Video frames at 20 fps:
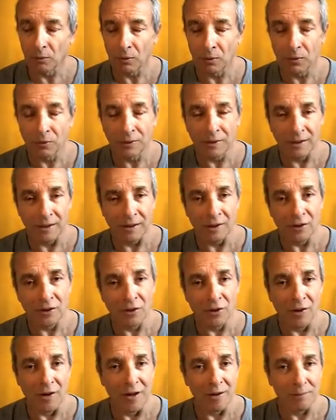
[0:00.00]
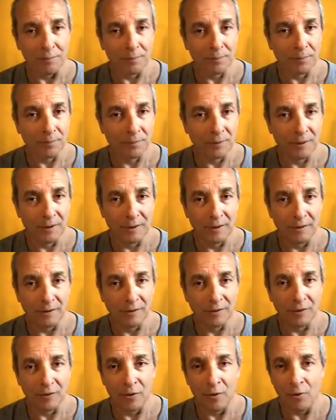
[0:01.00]
We're going to get caught up
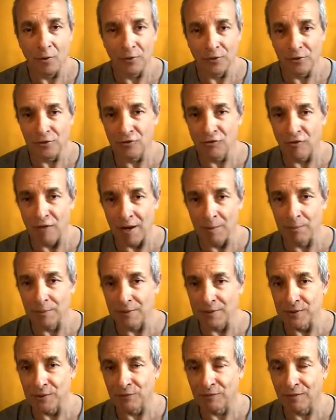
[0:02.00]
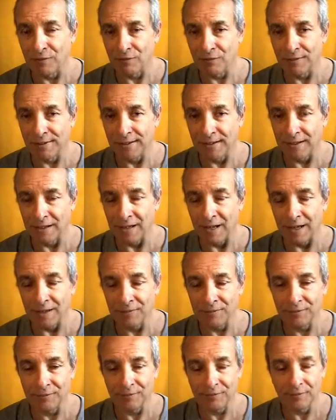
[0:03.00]
in all the dramas of everyday
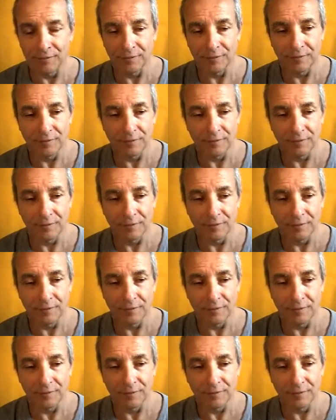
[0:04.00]
life,